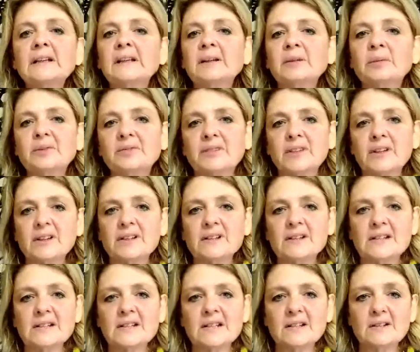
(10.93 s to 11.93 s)
We've got
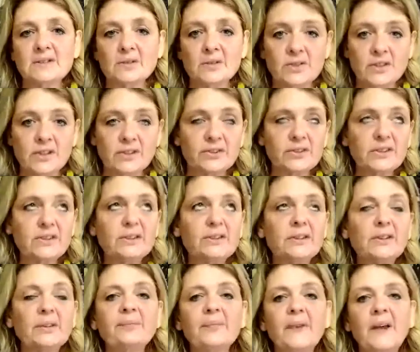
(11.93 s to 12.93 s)
two
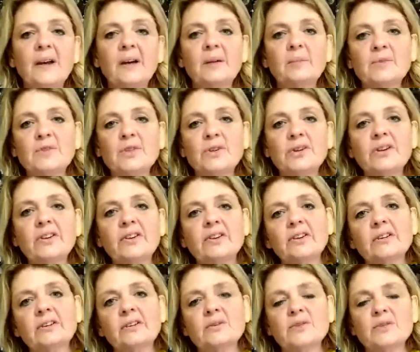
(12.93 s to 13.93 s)
children,
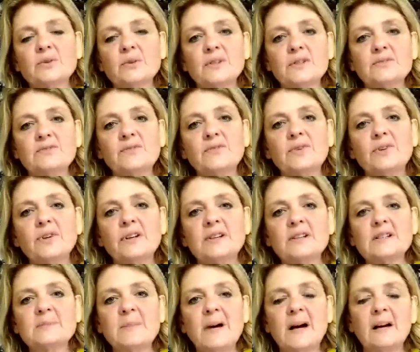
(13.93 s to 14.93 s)
Jonathan who's 24 and is
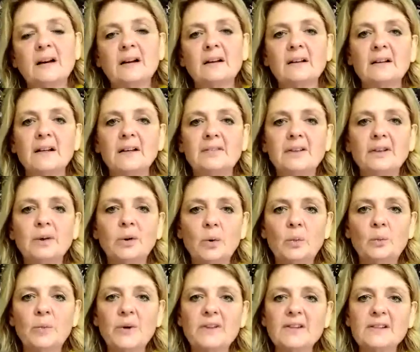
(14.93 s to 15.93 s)
back living at
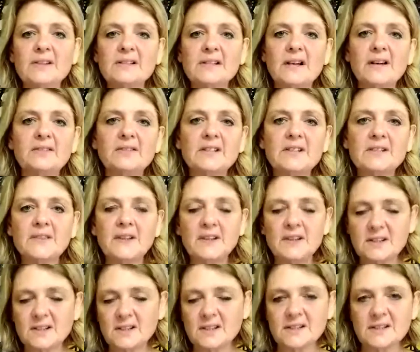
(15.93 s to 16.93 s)
home with us after he's
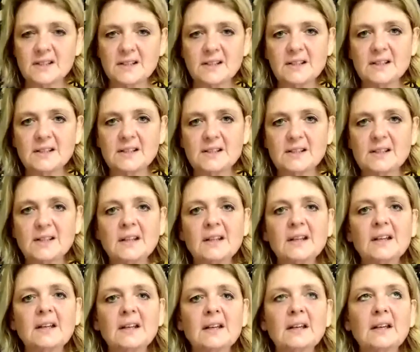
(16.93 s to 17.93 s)
finished his studies
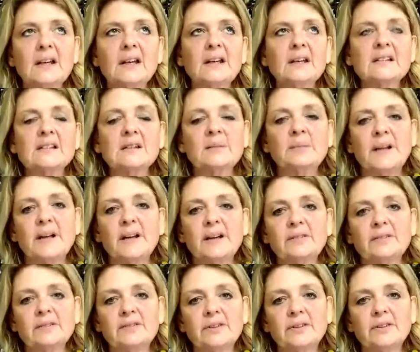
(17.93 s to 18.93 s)
and he's applying
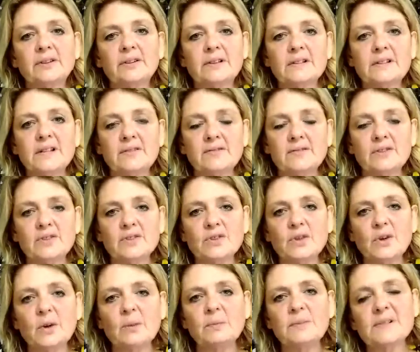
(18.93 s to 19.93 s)
for different
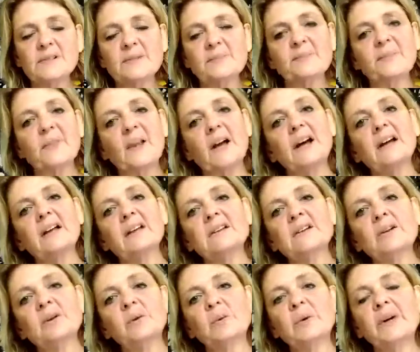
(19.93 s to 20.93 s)
jobs, and
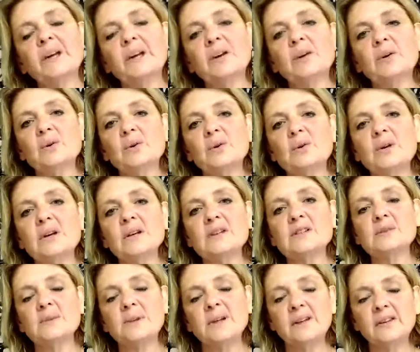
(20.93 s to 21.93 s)
Chloe who is
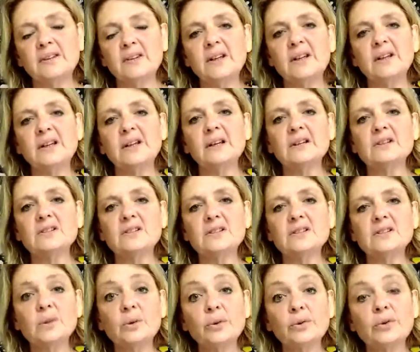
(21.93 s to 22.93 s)
23 and she's
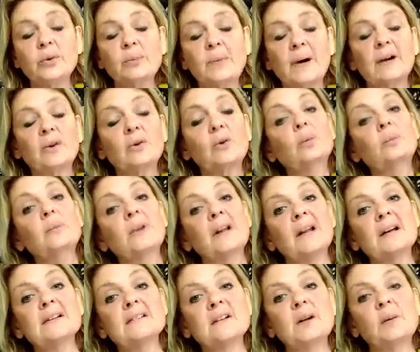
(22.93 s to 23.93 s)
also back home the
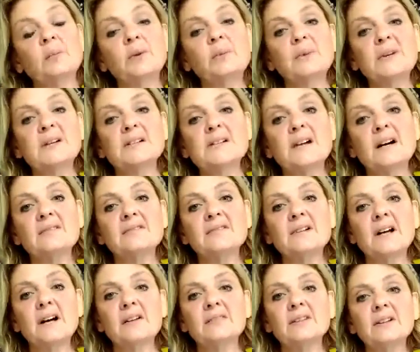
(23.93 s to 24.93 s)
last couple of weeks after
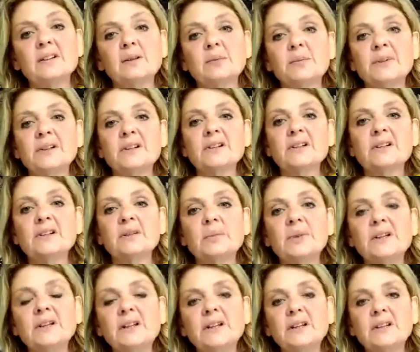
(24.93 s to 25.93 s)
having completed a
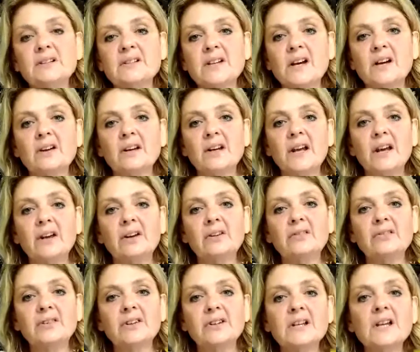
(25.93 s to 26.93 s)
wee year down in
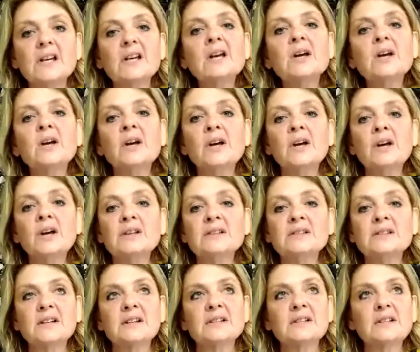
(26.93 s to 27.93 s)
Hereford
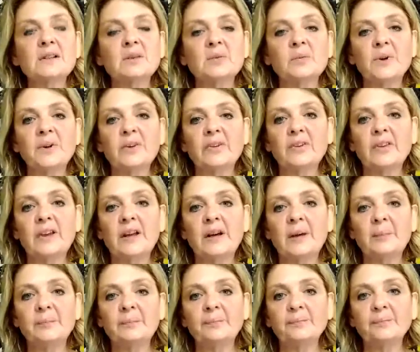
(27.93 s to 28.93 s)
studying with
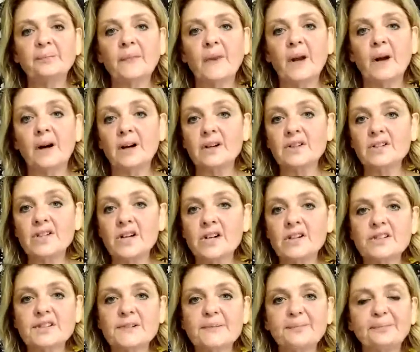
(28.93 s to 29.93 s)
her
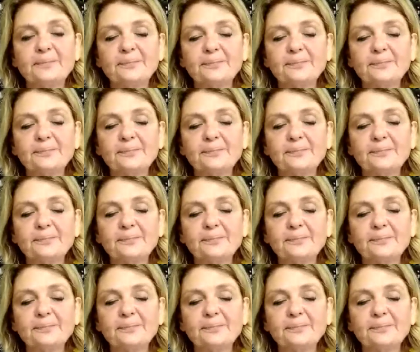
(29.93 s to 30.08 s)
church.